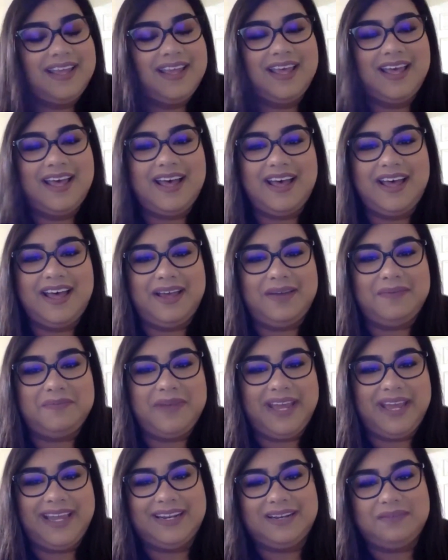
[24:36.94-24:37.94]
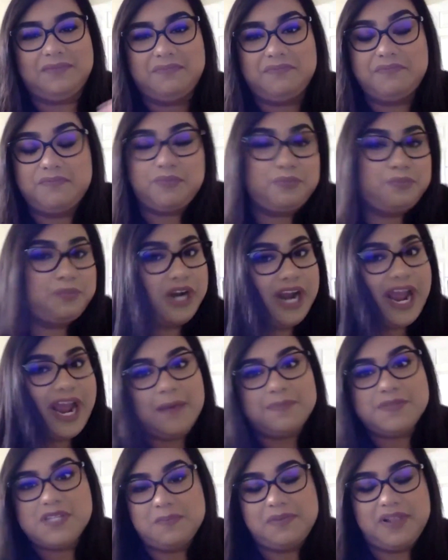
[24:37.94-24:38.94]
and
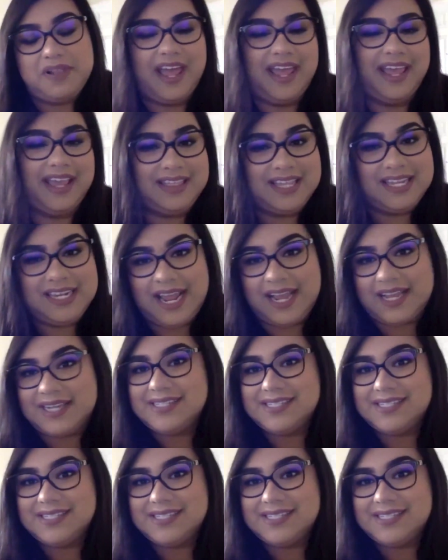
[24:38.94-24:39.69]
perhaps applying the next